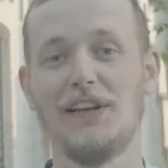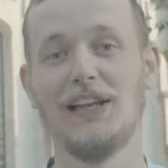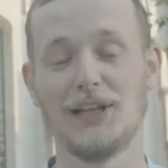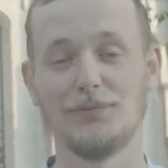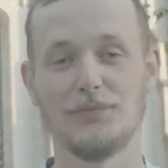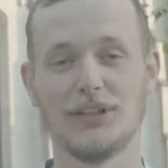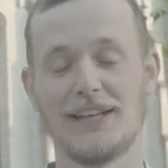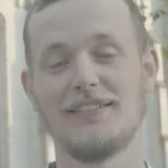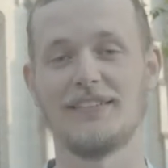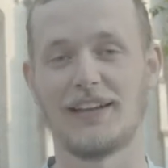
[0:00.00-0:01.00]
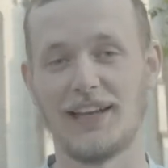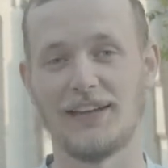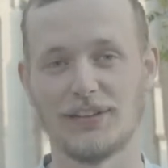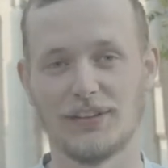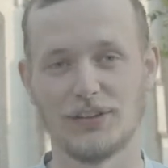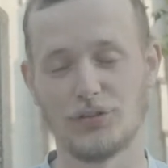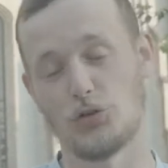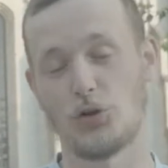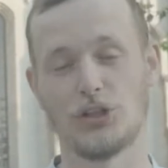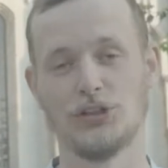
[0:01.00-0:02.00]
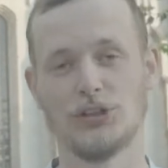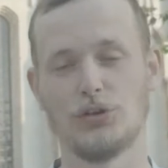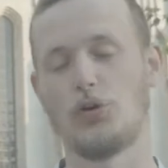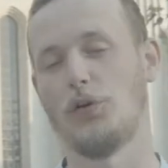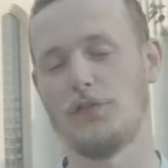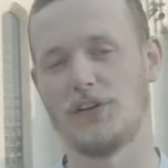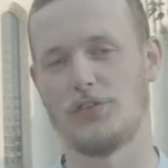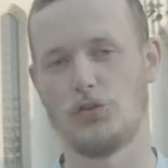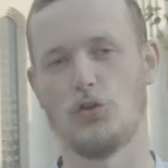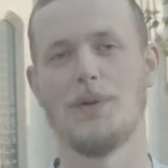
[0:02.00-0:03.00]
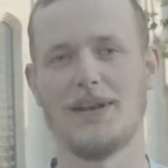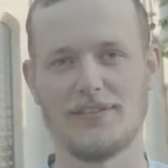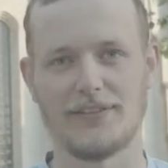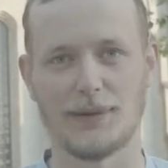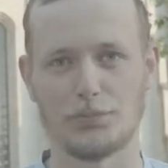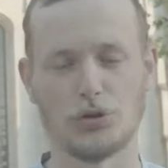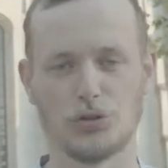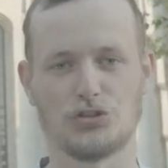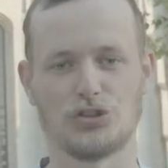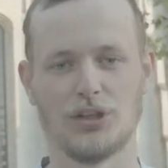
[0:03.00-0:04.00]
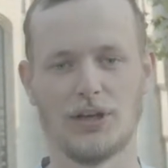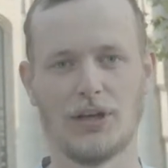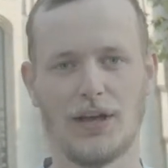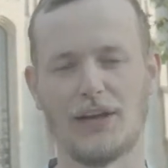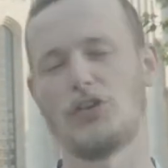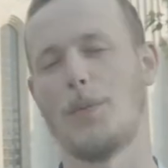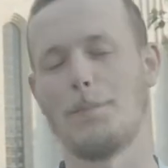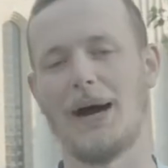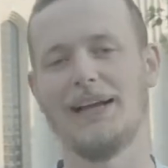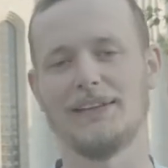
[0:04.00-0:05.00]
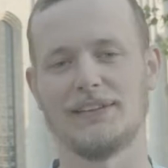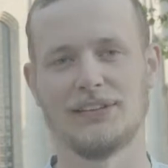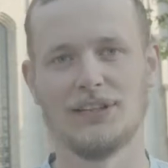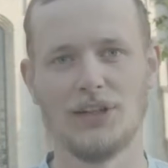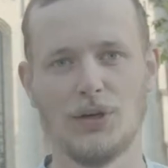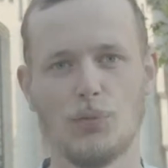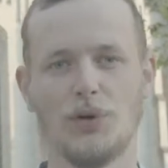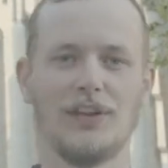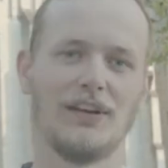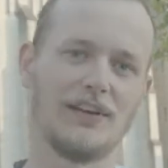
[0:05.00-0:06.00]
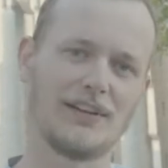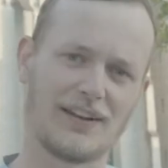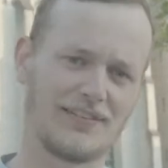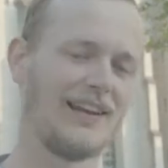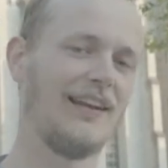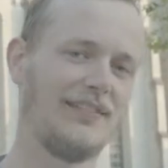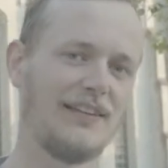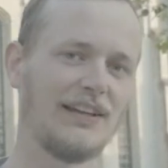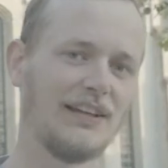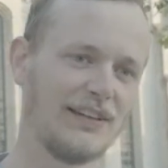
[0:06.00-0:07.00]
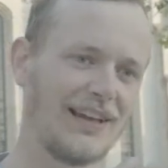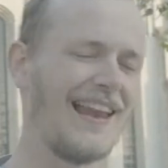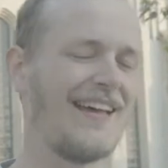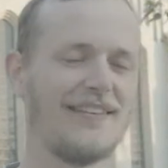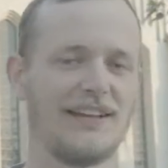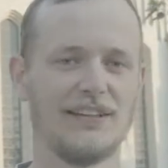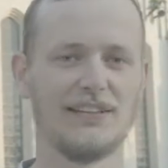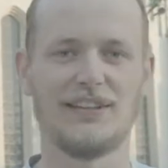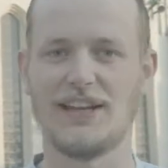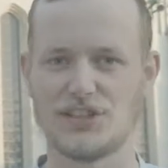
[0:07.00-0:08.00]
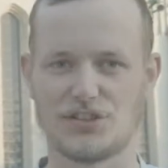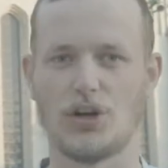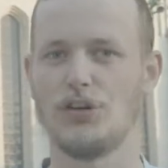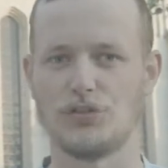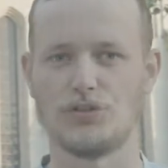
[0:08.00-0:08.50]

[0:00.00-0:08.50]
Vilhelm Jensen Klint took Grundtvig's humanist approach and combined it with the stylistic classic Danish country